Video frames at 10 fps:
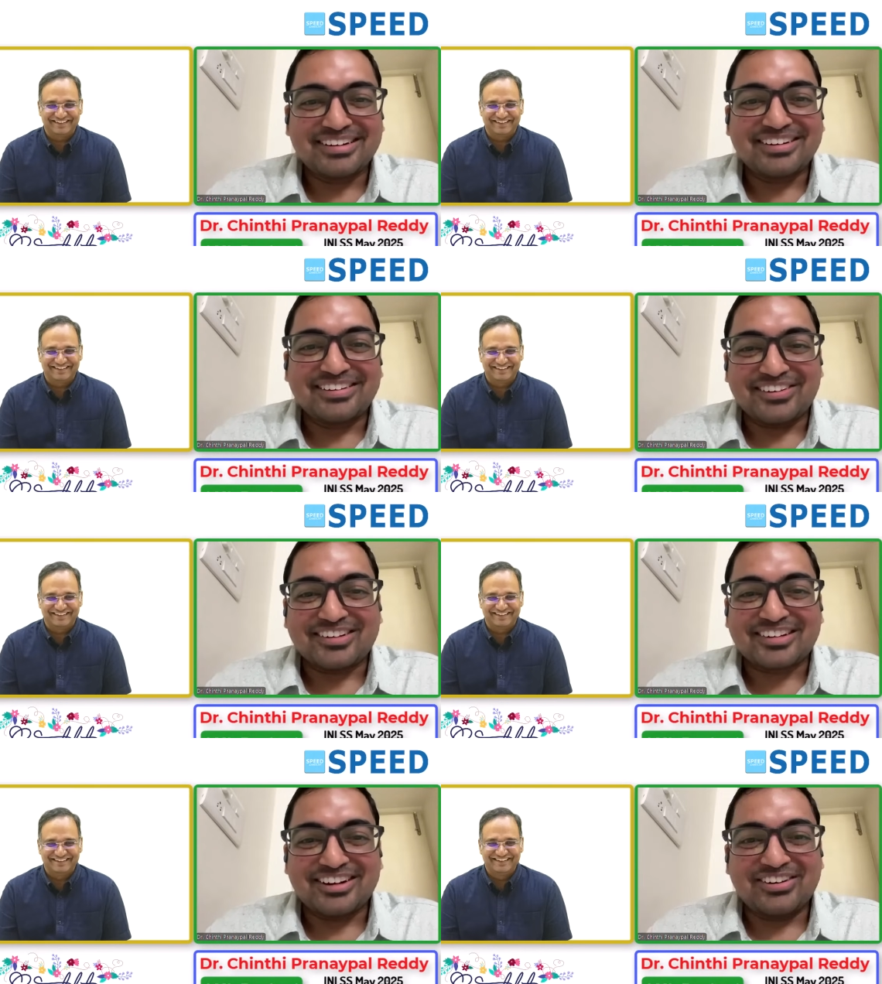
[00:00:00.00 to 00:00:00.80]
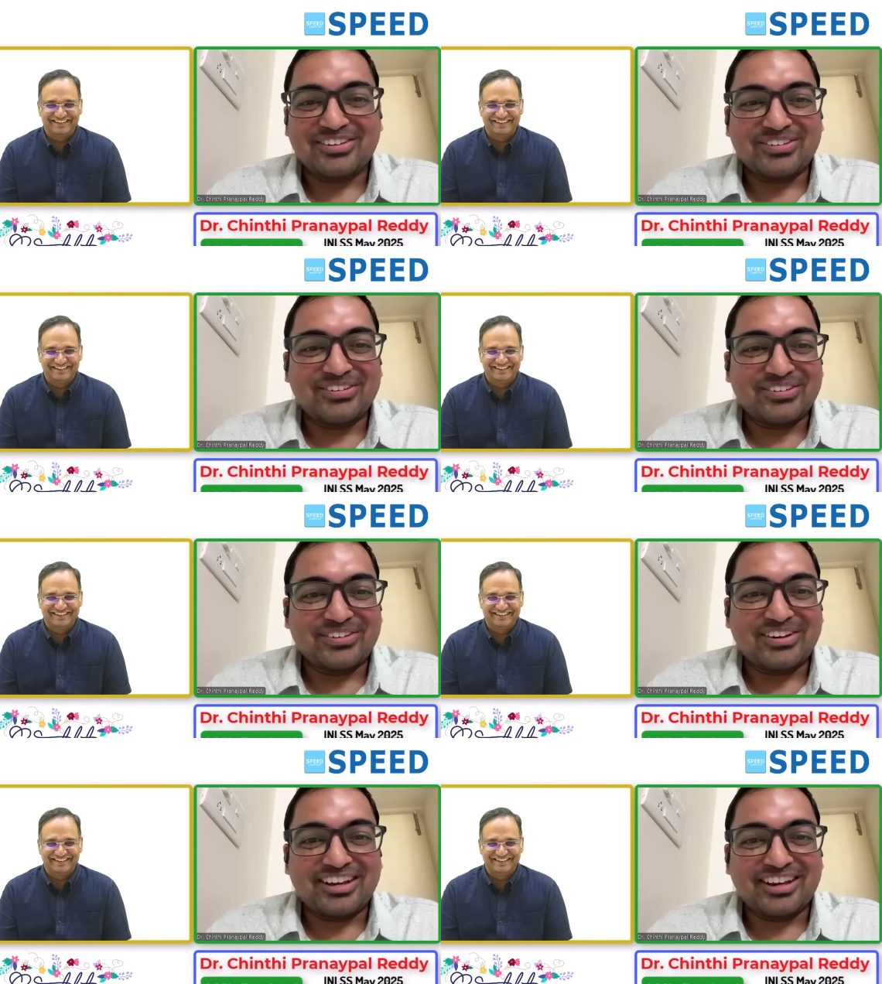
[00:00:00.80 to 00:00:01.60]
Speaker 1: I was trying to
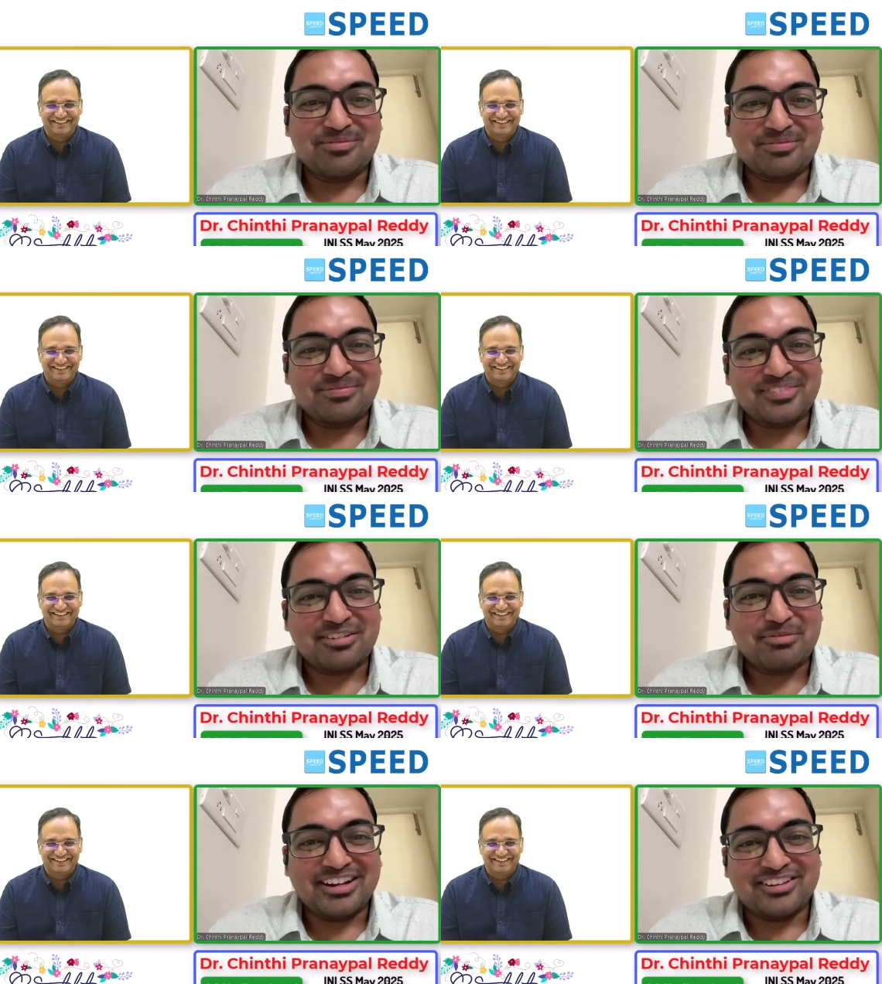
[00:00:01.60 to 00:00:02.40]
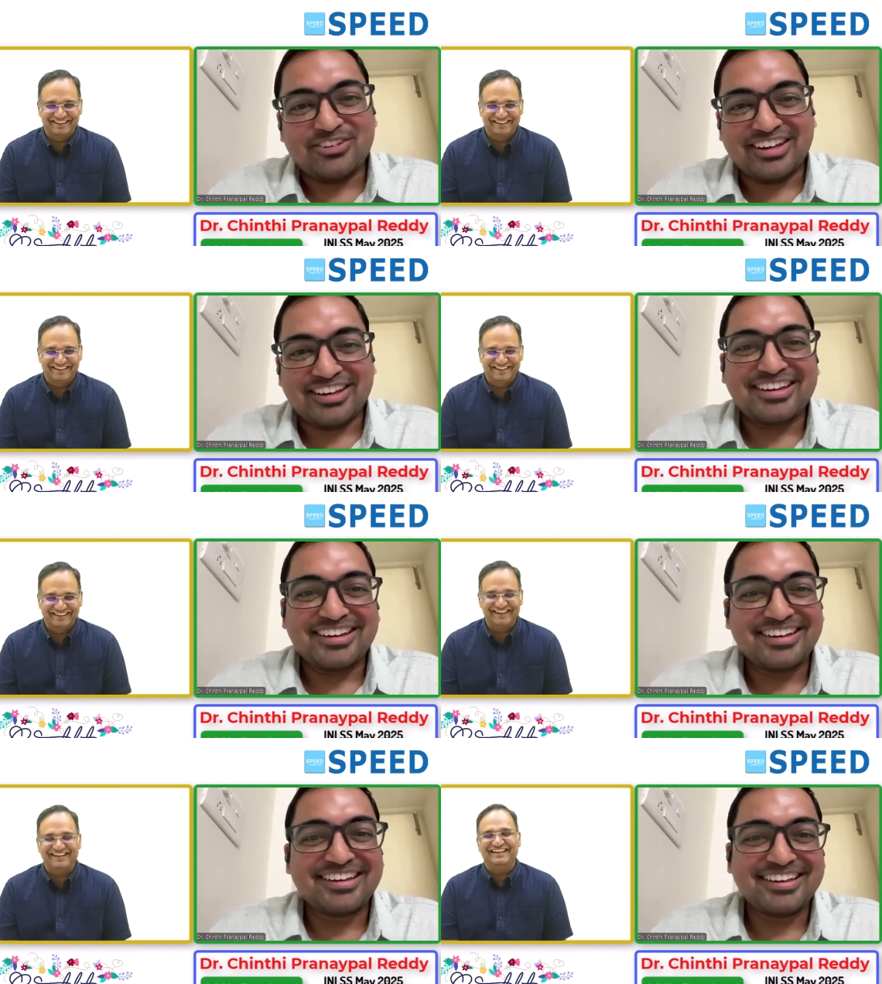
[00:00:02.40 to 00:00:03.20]
take him, take me in his way.
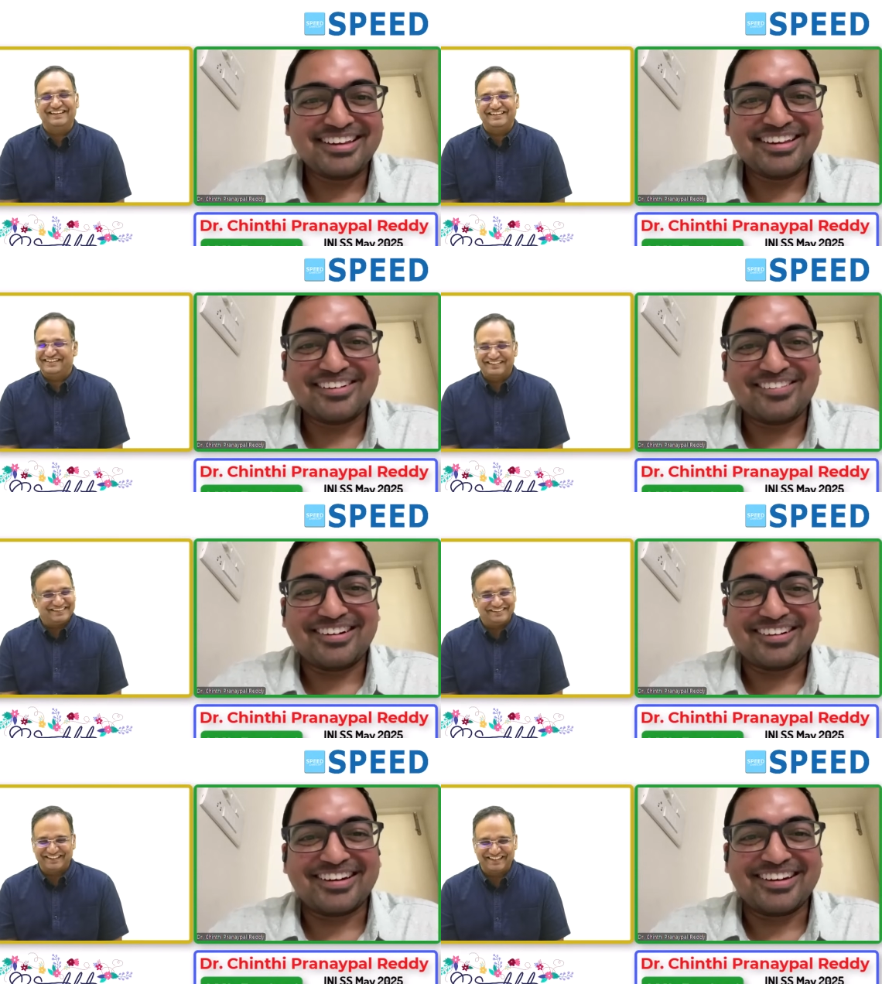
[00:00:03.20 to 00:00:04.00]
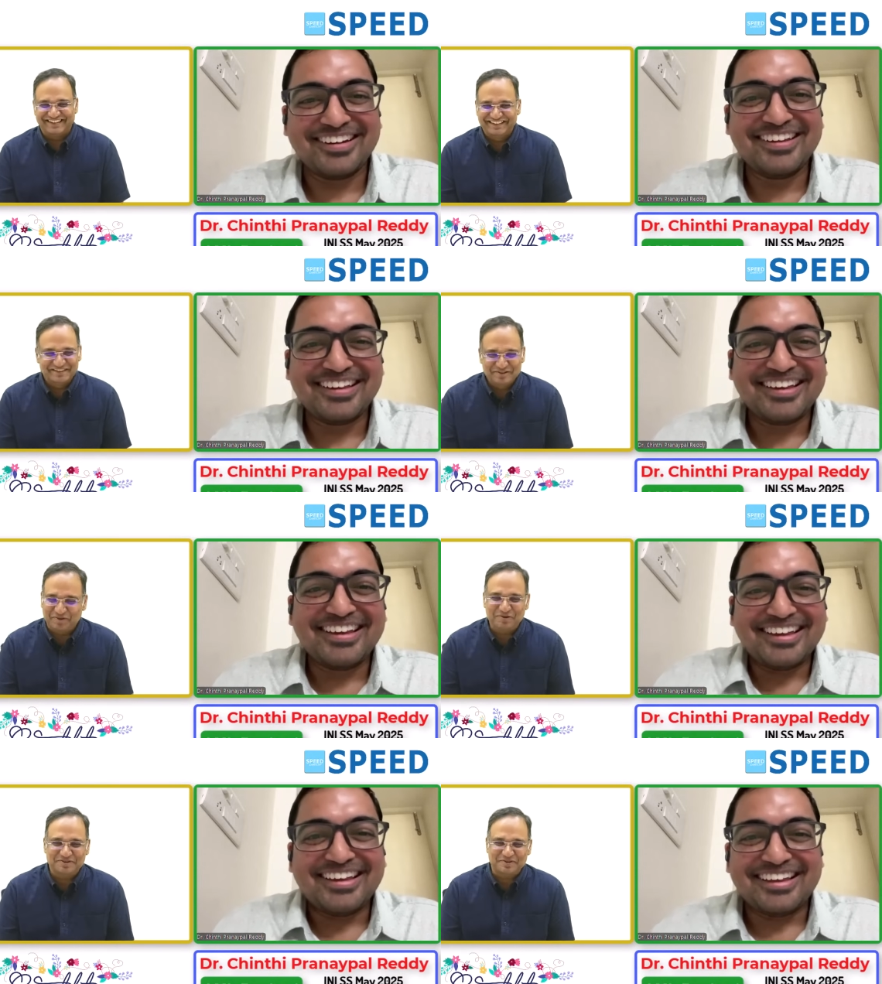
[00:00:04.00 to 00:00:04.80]
Okay.
Speaker 2: Okay.
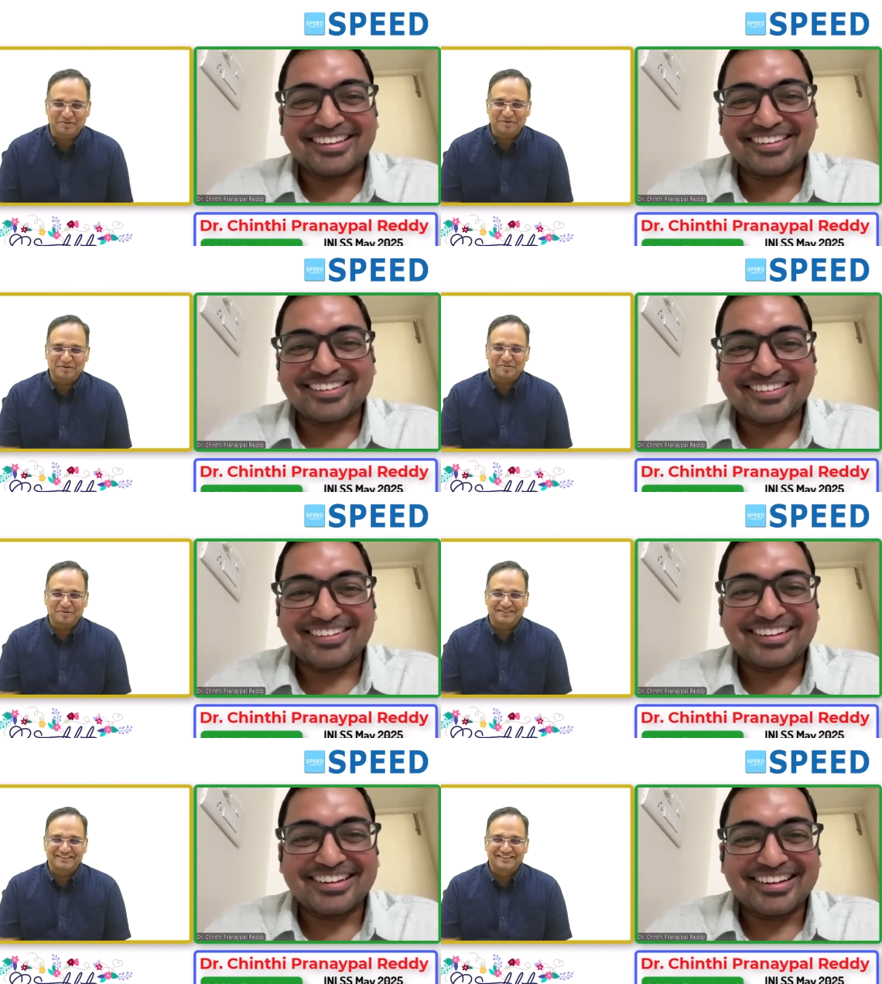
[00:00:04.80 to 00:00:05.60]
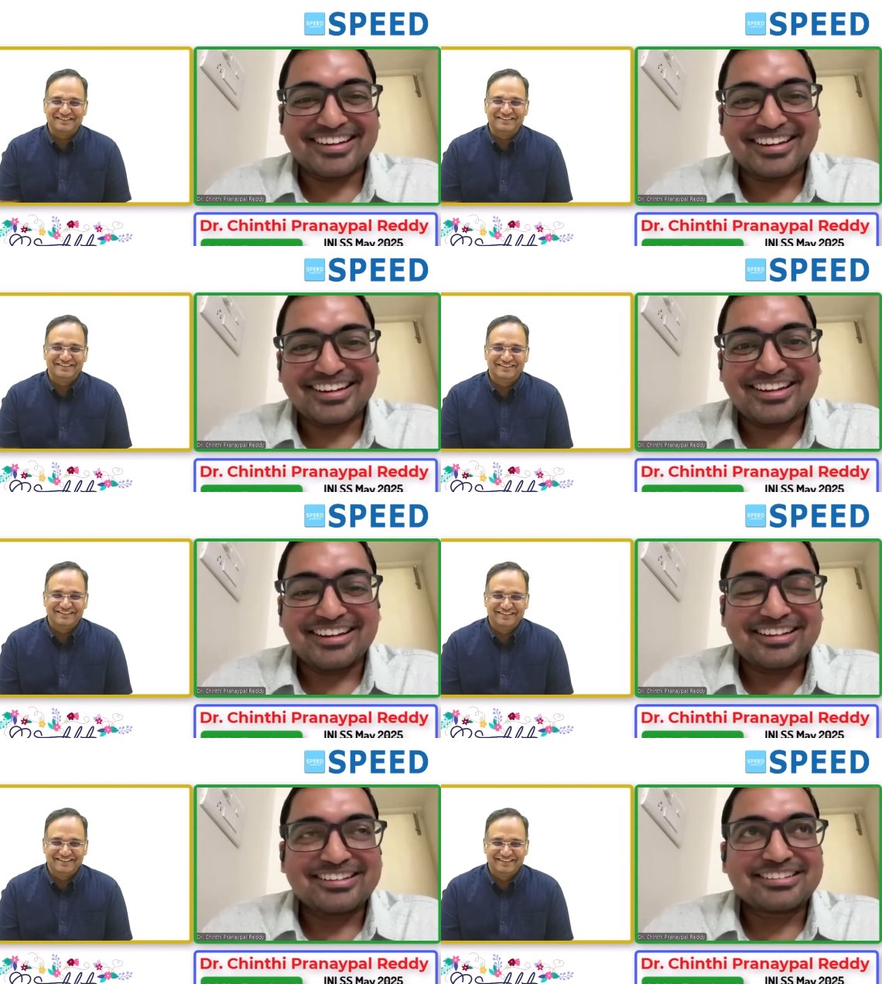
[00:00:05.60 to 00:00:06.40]
What was the topic about?
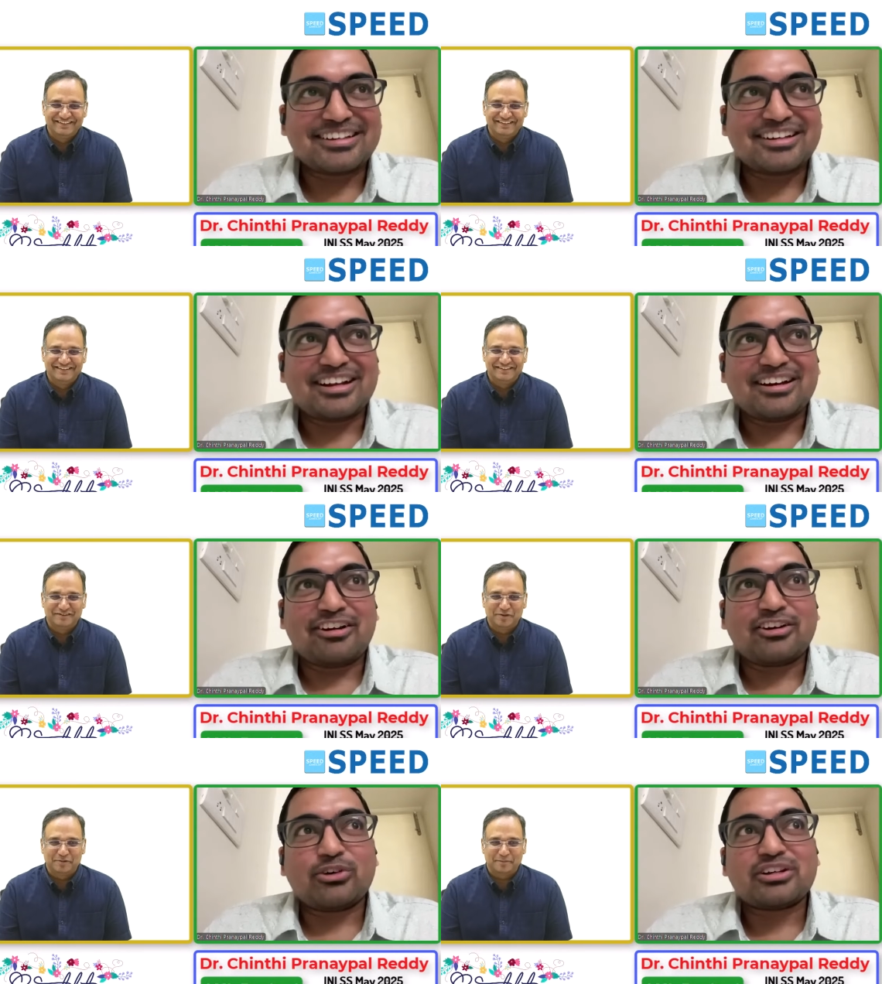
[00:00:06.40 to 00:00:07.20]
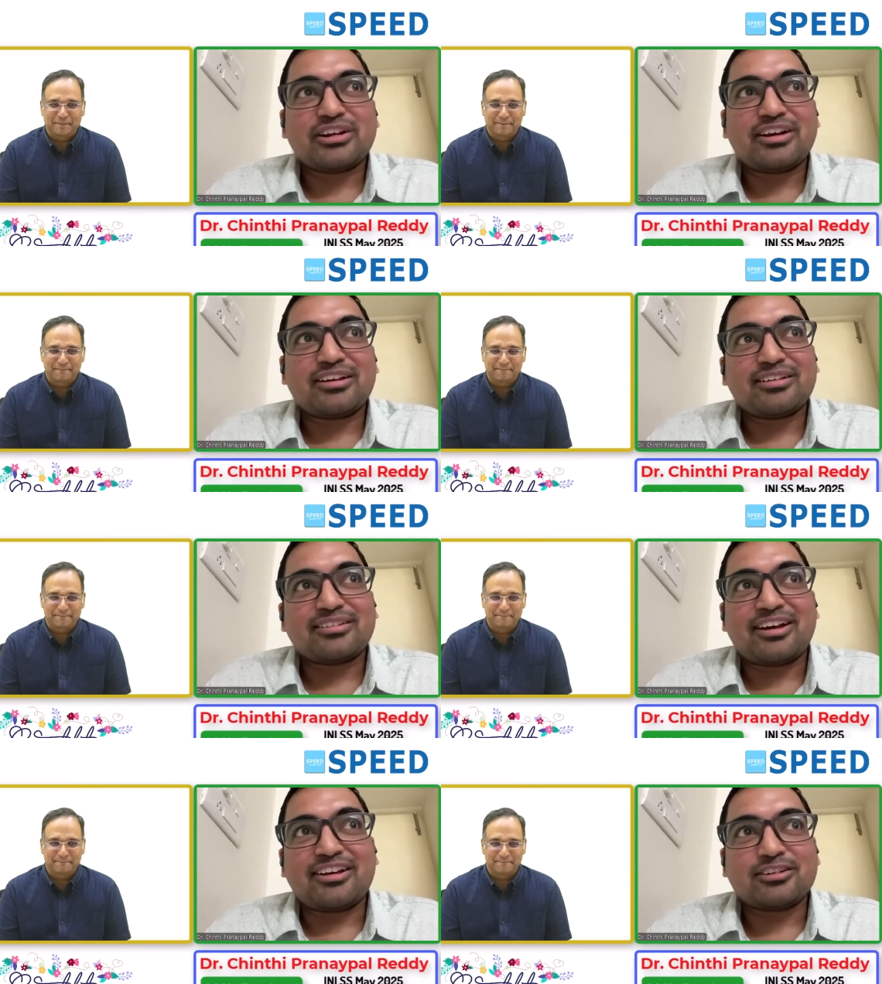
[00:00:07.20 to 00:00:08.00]
Speaker 1: Sir, uh, one question, yeah, sir
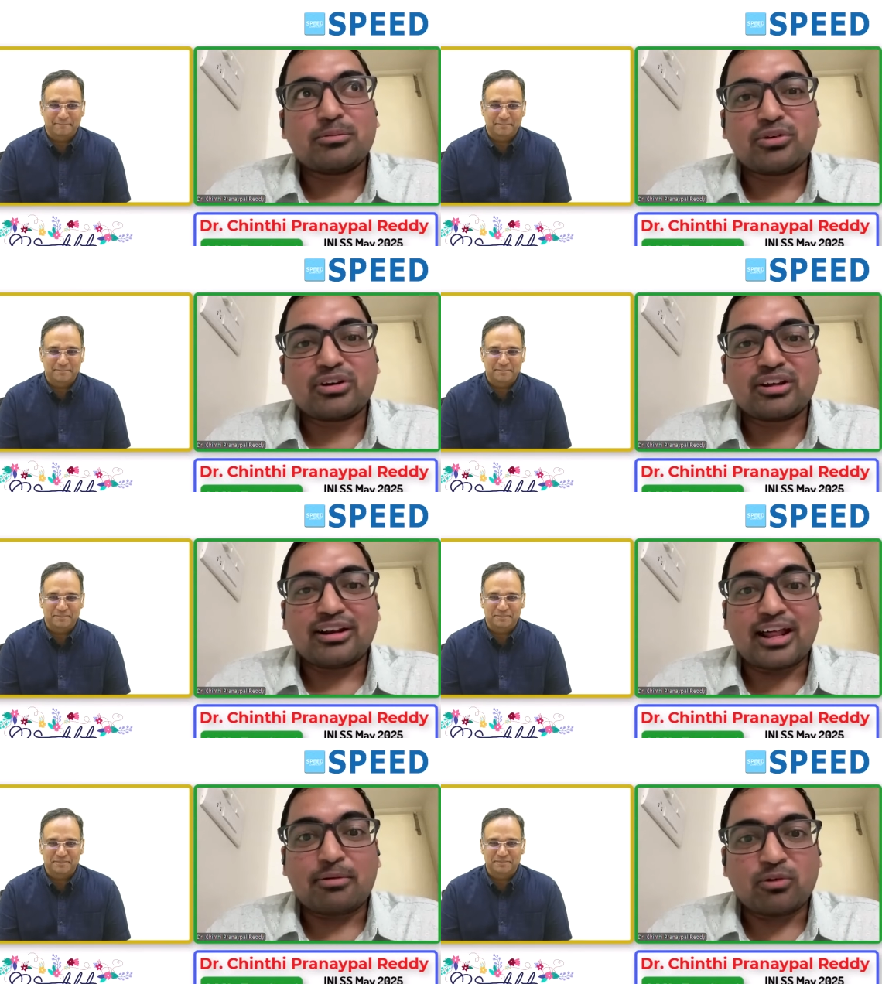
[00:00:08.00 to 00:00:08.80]
asked about uh, lab coli.